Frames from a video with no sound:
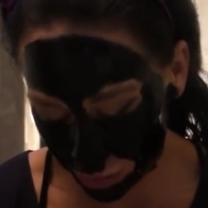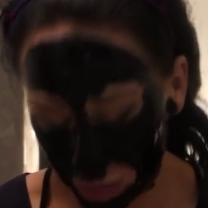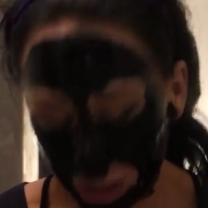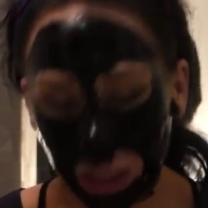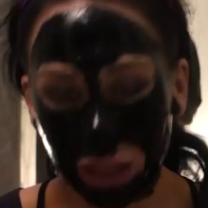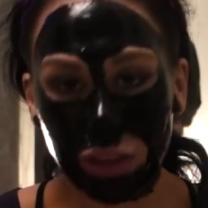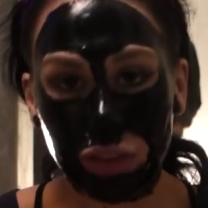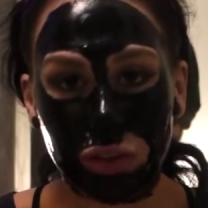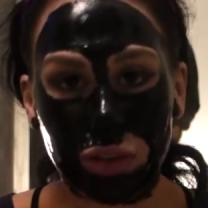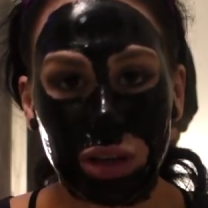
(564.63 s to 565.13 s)

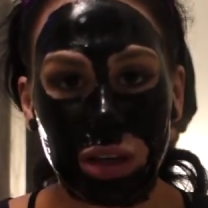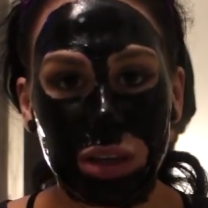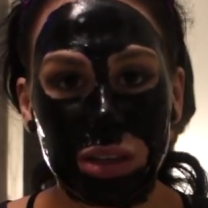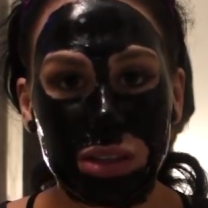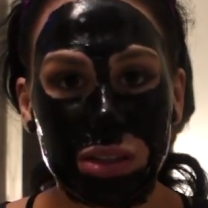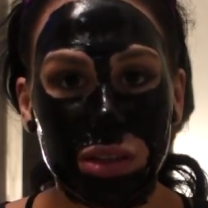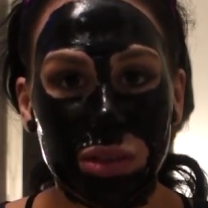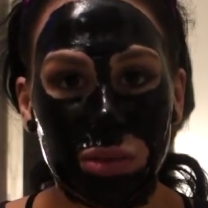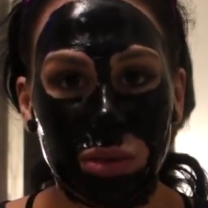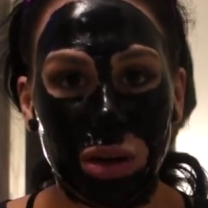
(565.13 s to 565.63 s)
winning three
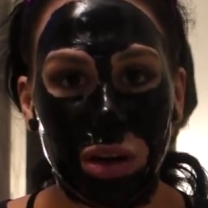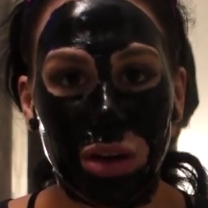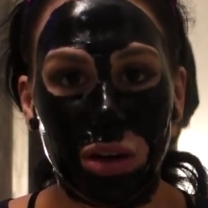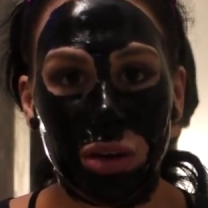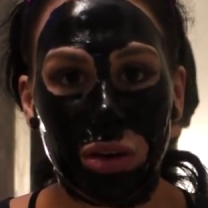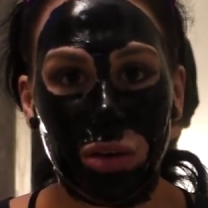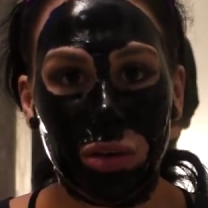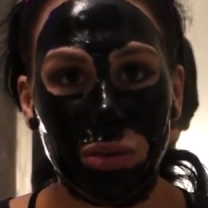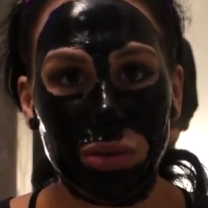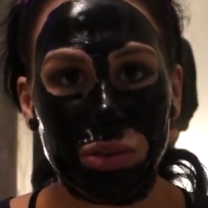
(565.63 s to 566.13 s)
years in a
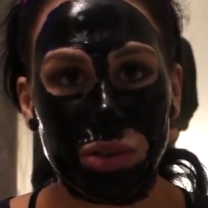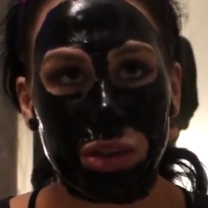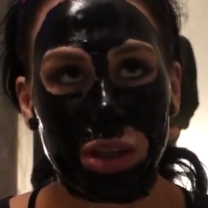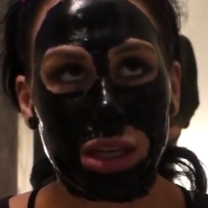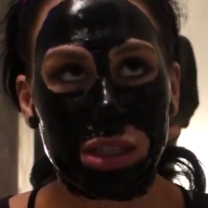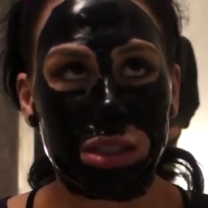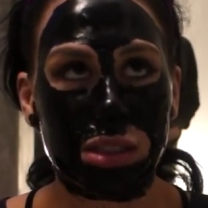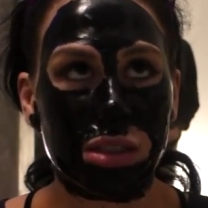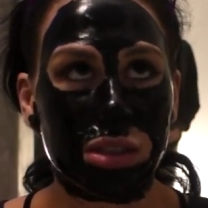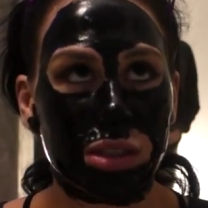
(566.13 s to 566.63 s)
row,
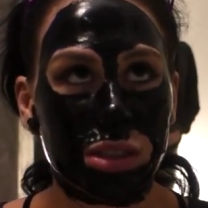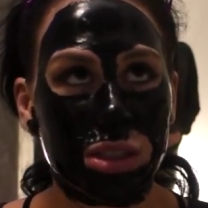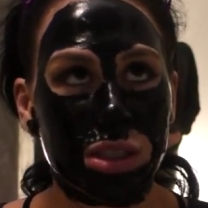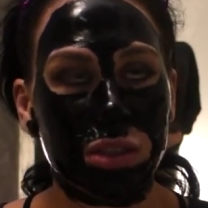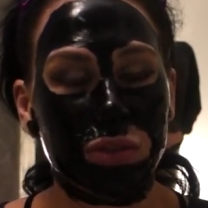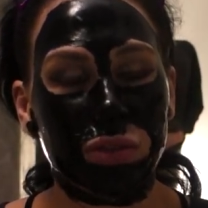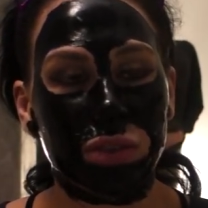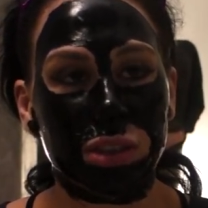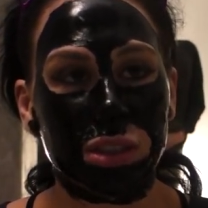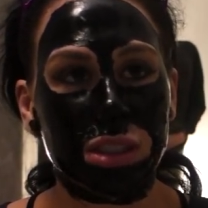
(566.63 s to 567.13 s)

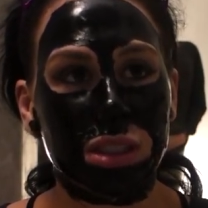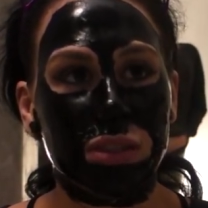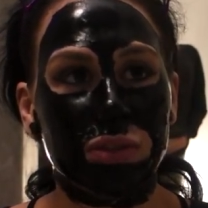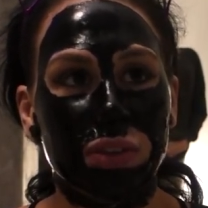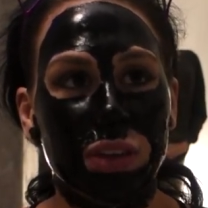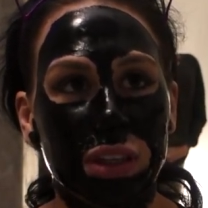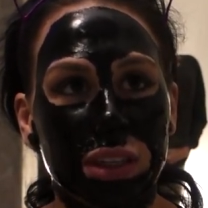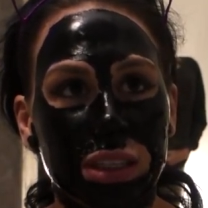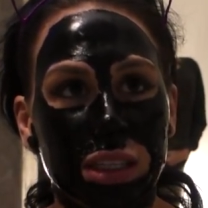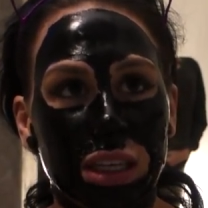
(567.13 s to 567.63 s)
2013, 14,
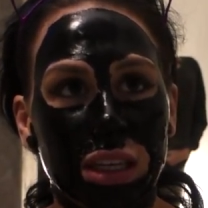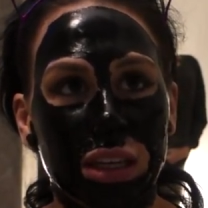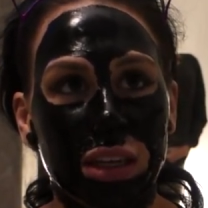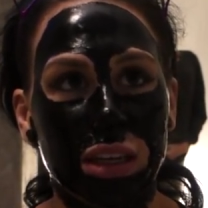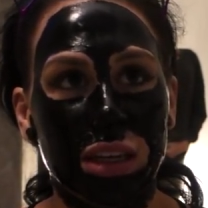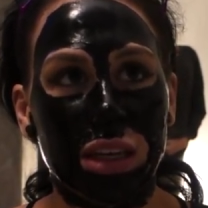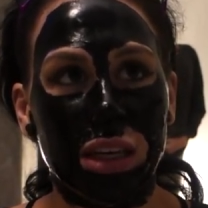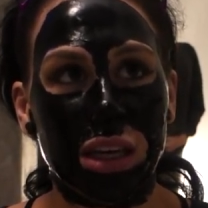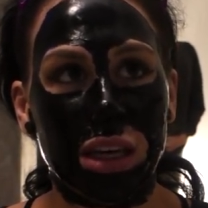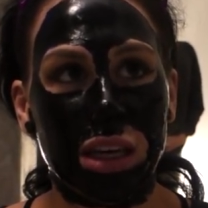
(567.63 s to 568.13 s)

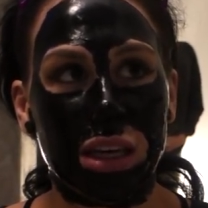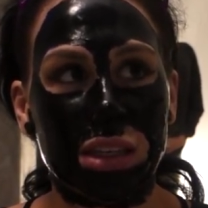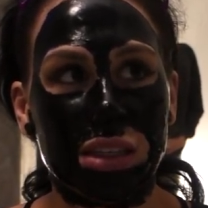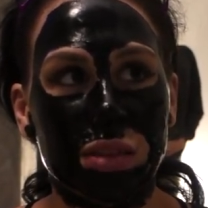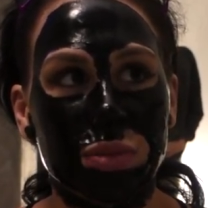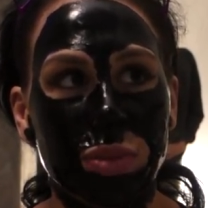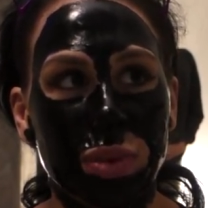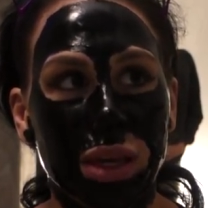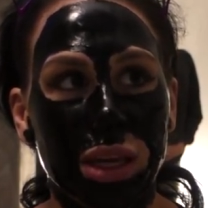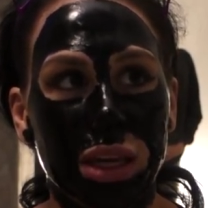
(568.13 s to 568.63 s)
15,
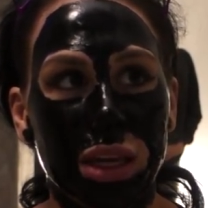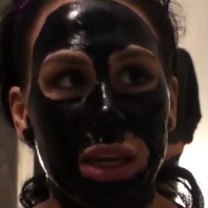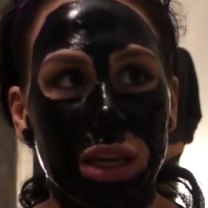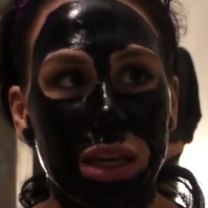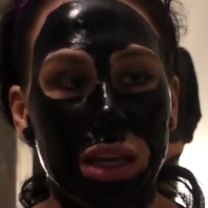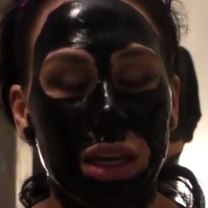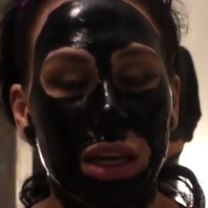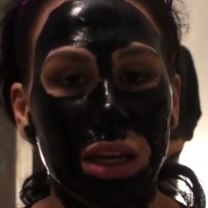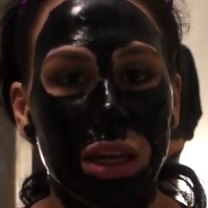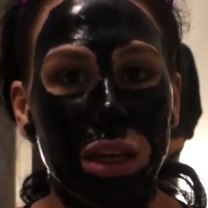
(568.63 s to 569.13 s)
has
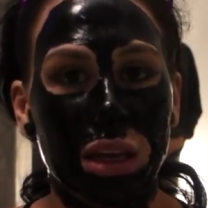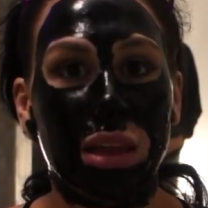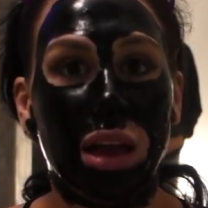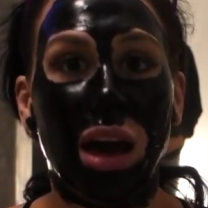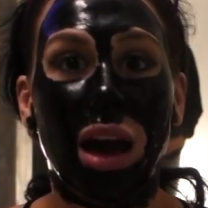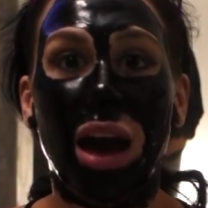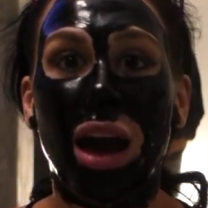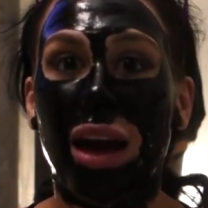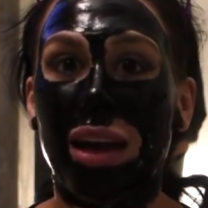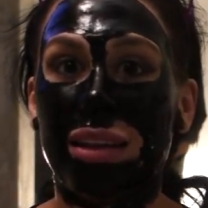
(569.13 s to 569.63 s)
been the
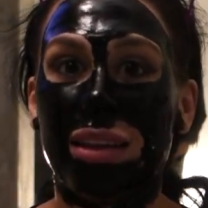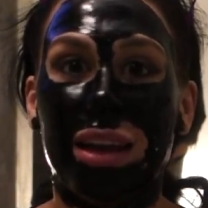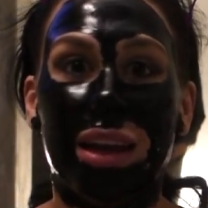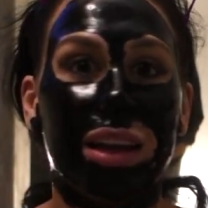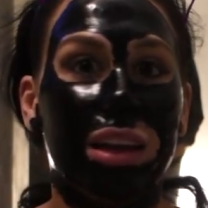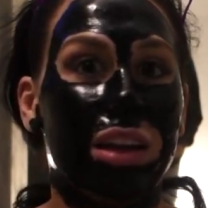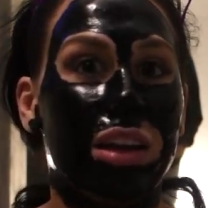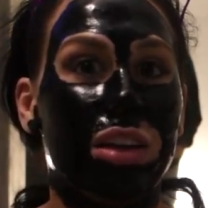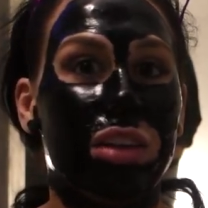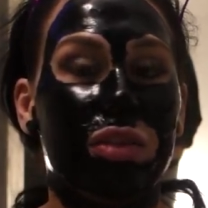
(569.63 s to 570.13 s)

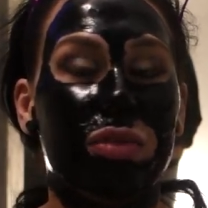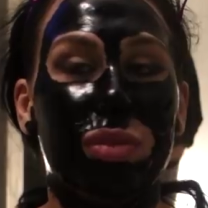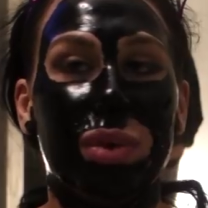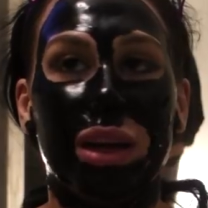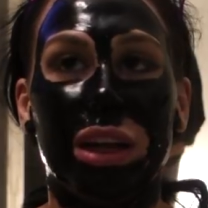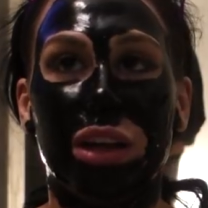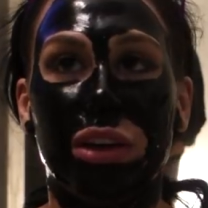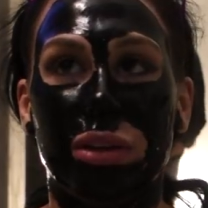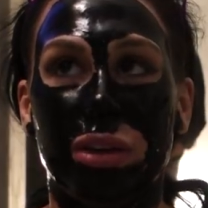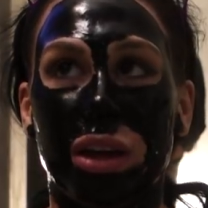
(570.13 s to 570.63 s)
highlight of
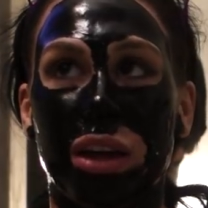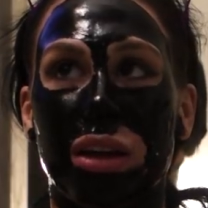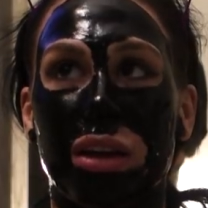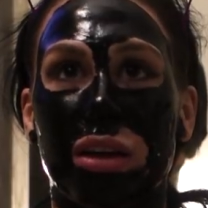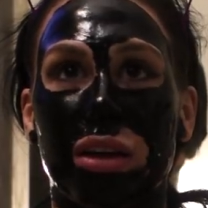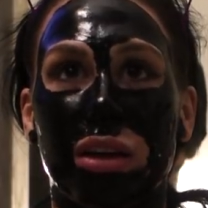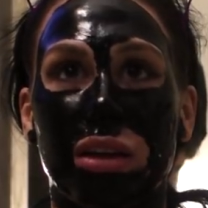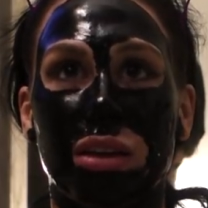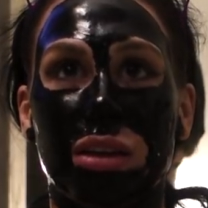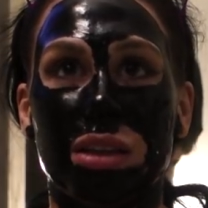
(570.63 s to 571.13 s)
my
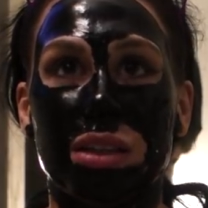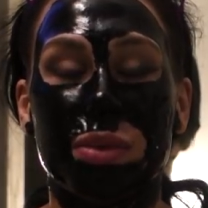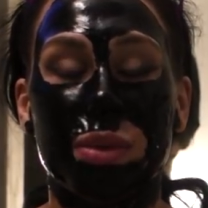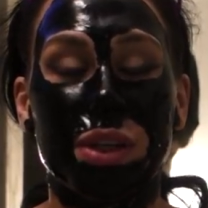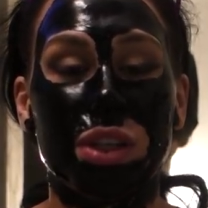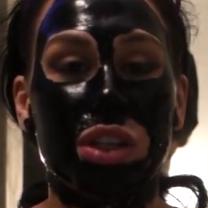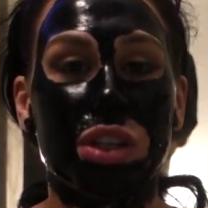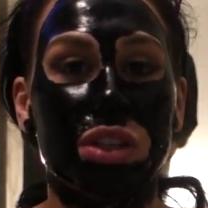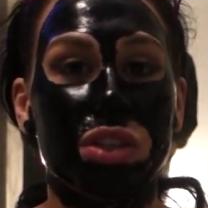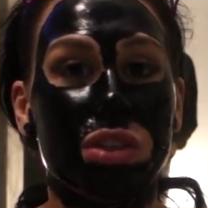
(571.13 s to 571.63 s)
career,
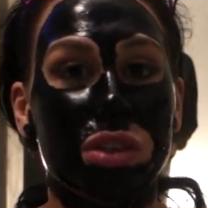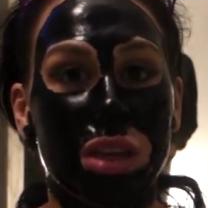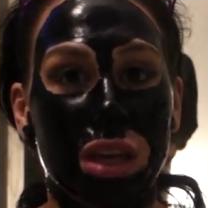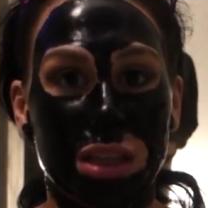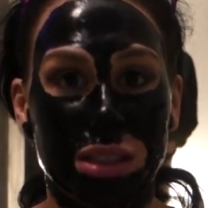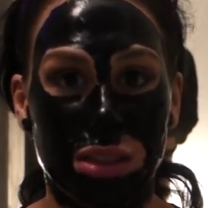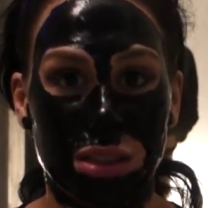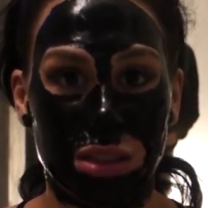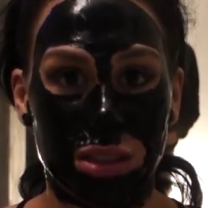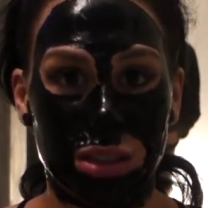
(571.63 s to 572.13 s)
especially in
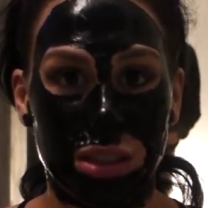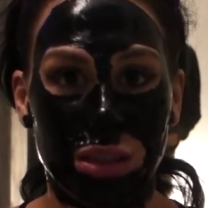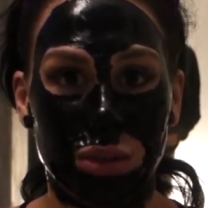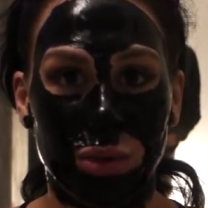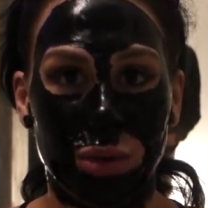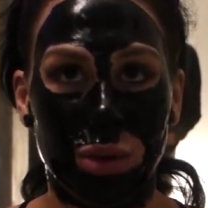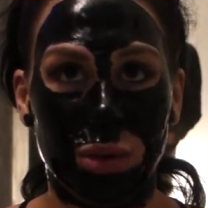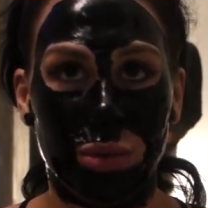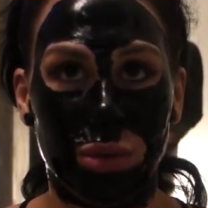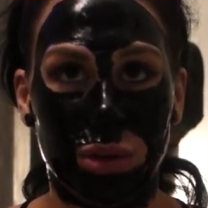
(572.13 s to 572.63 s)
2013
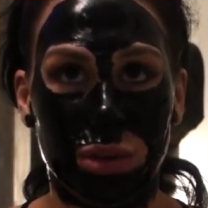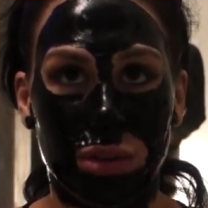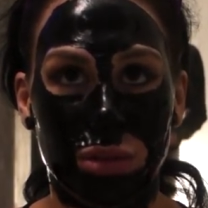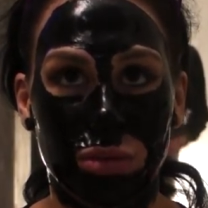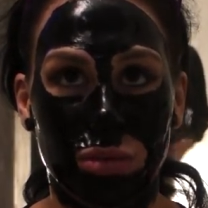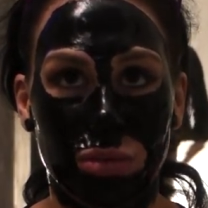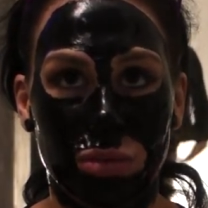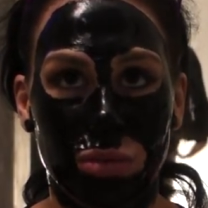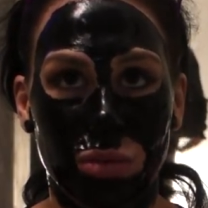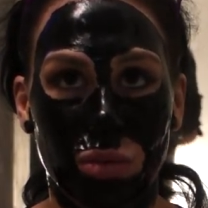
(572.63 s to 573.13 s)
when I won,
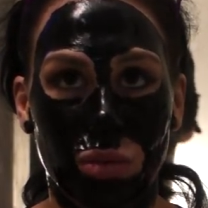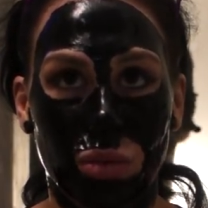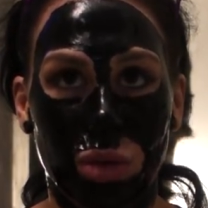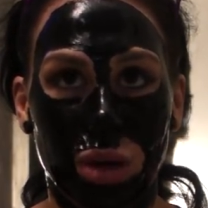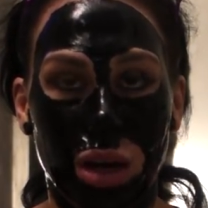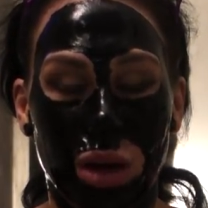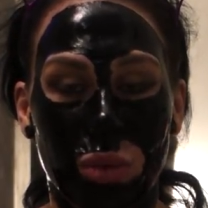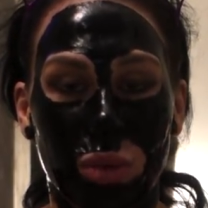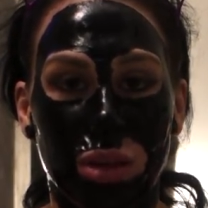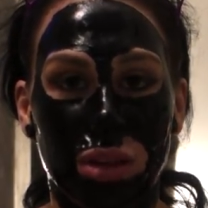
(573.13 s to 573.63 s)

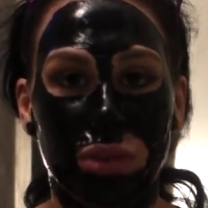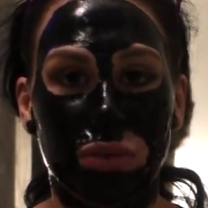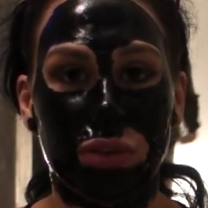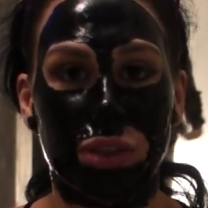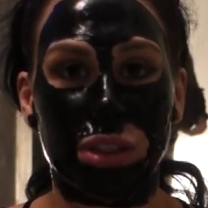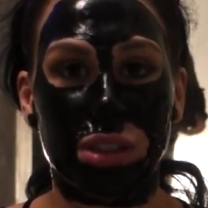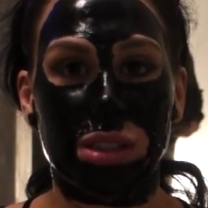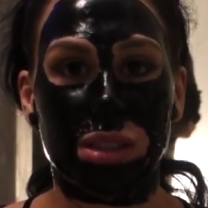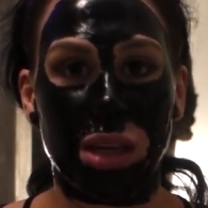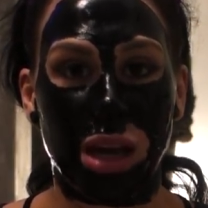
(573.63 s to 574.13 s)
when I won the
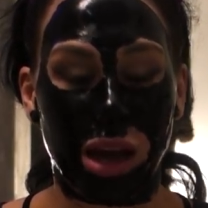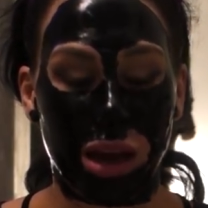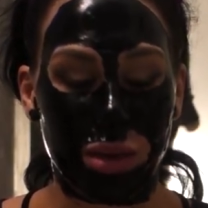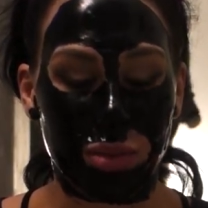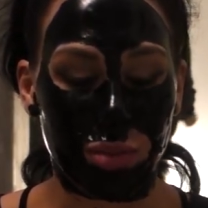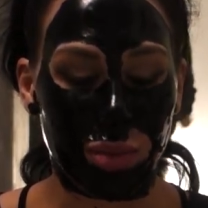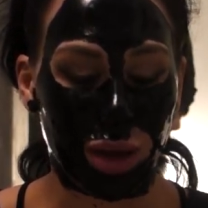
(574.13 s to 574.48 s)
first time.